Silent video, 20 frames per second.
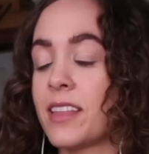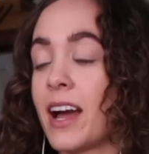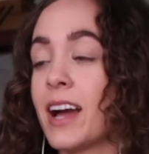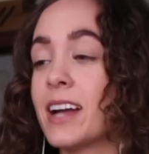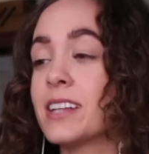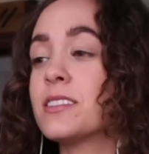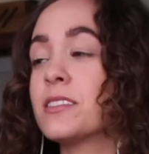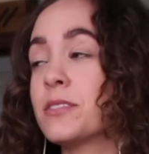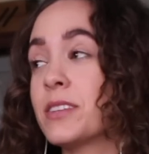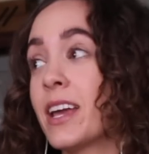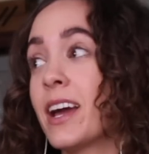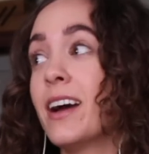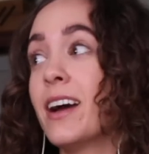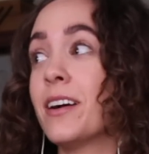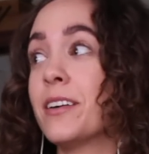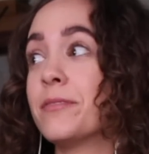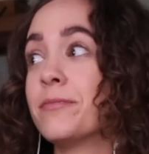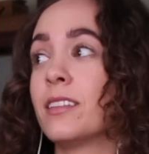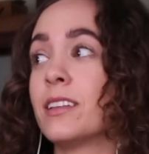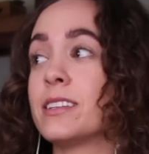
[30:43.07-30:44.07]
That's,
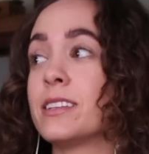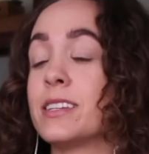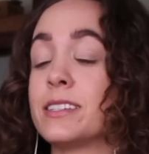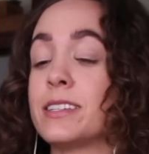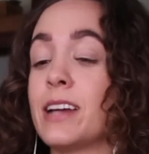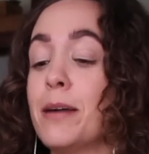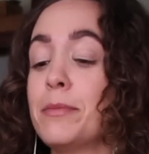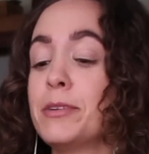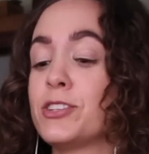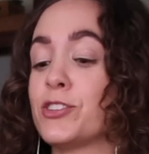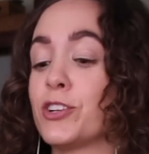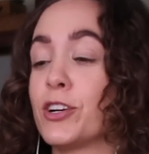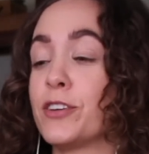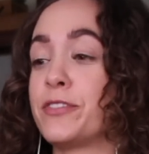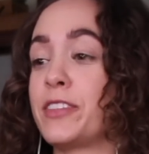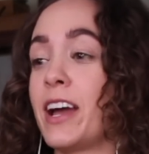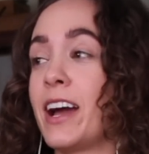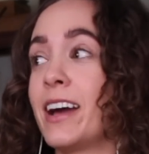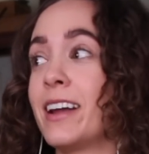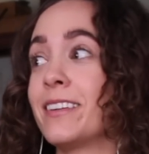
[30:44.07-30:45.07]
yeah. Listen, Tommy
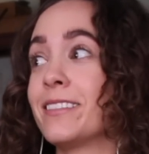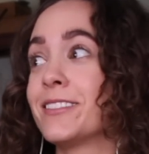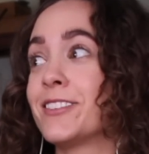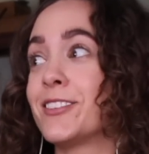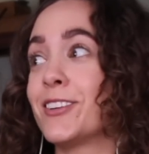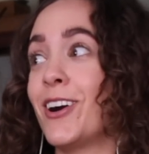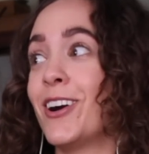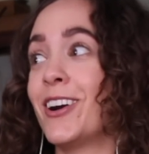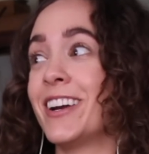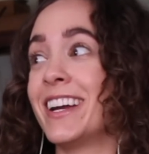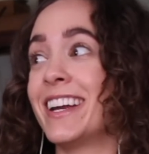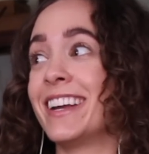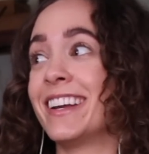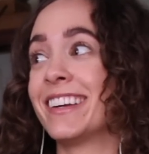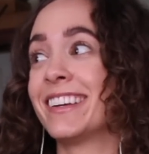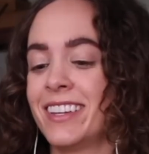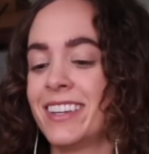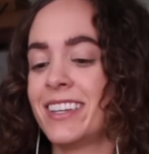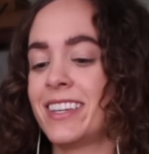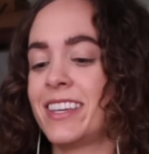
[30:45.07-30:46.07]
deserved that.
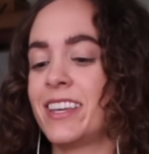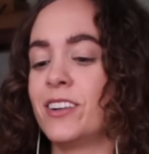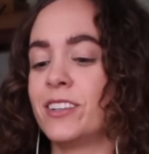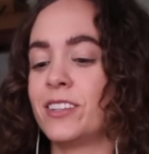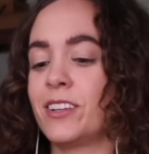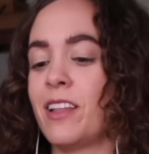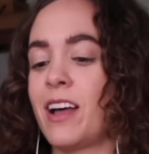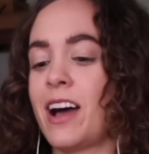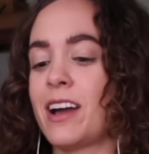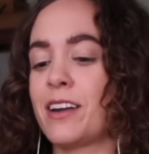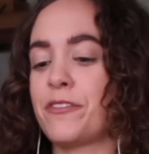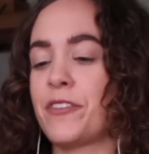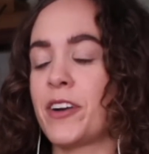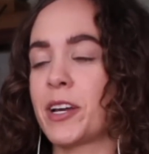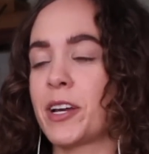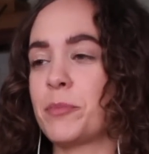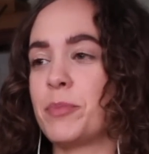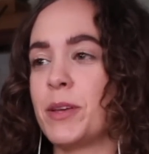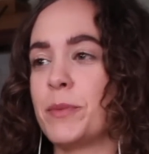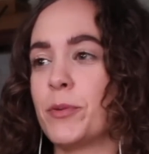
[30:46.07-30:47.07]
Sorry. He killed a lot of
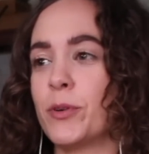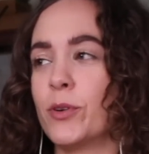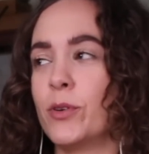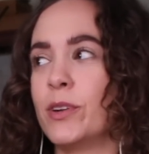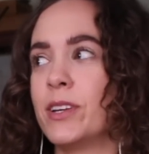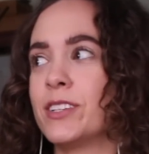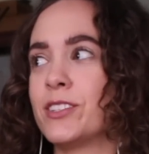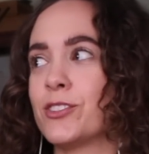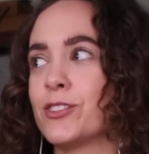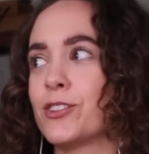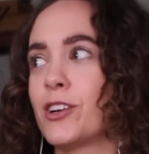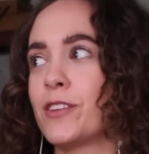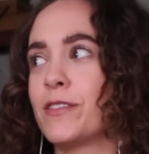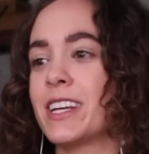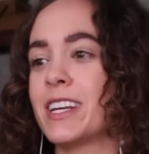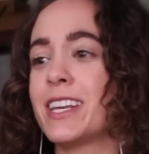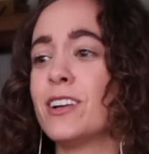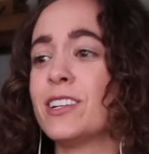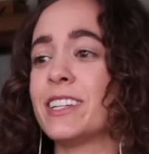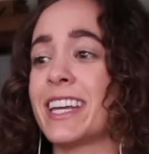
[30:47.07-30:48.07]
fucking people who didn't deserve it.
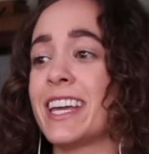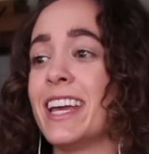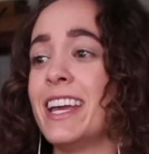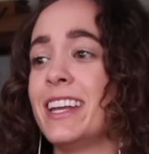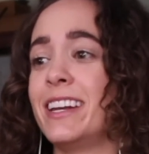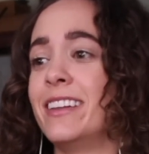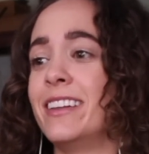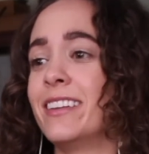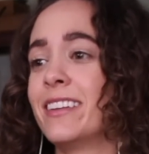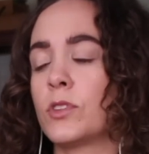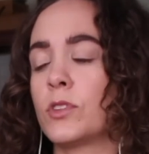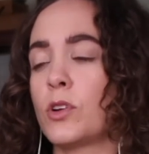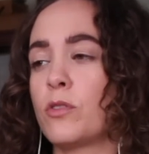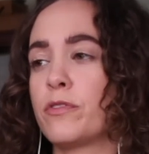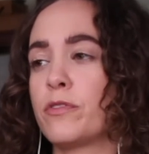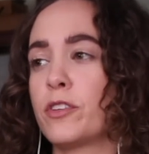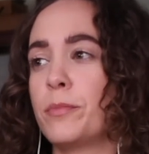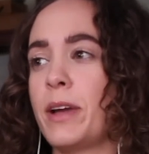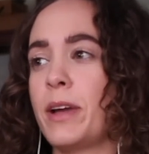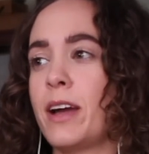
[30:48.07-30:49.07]
He killed a kid.
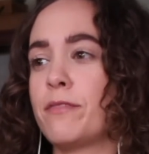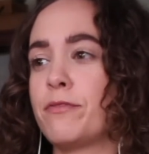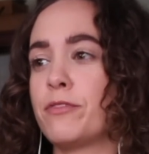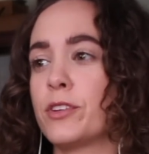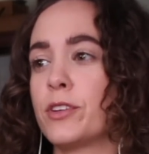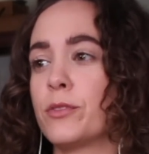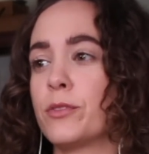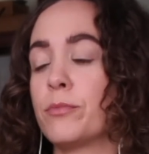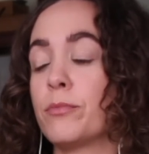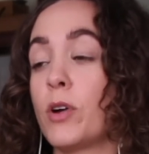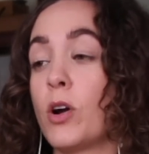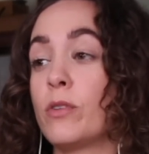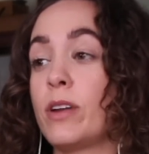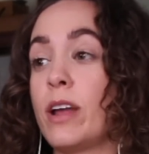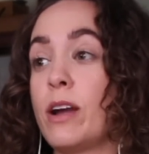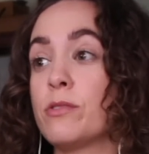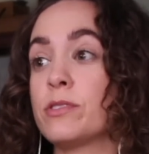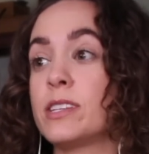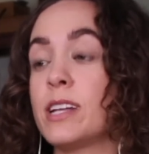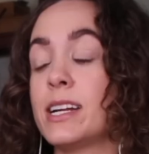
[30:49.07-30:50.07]
Don't feel bad for you. Oh,
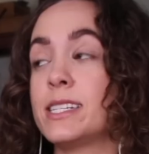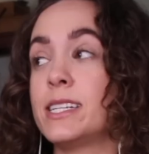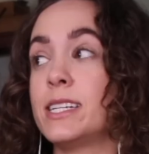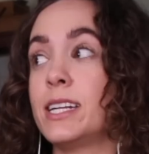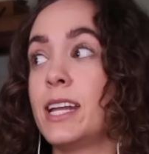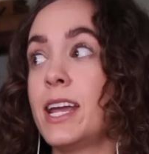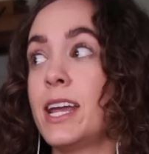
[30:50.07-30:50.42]
now it's nineteen